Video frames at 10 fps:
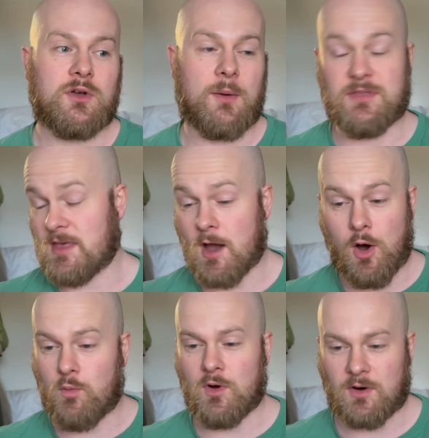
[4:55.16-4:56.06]
they are
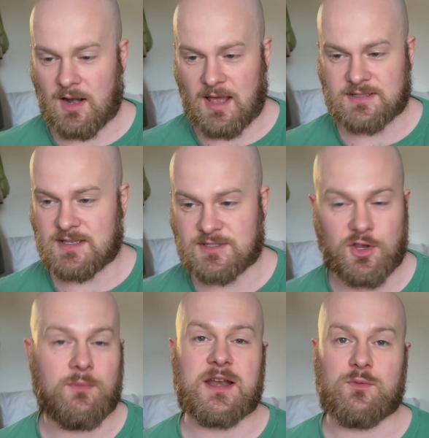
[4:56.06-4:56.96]
world-class. There's
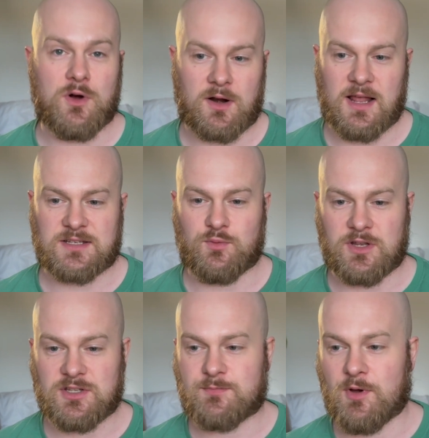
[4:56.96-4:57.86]
so many world-class
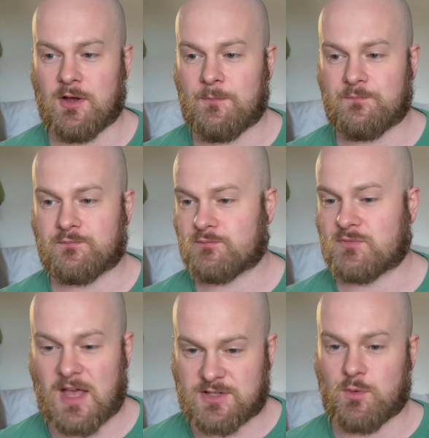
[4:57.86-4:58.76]
wingers, but
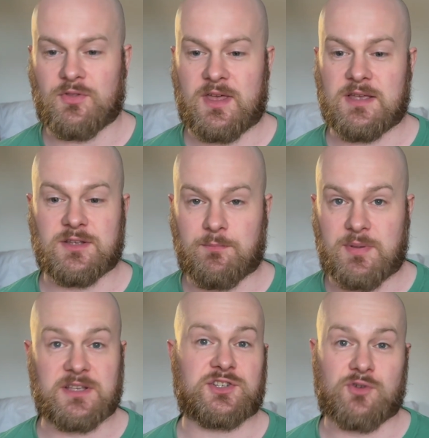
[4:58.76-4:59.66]
That's what there is a
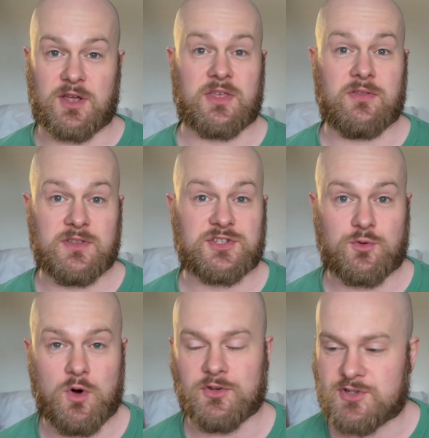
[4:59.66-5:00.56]
big strength in this squad.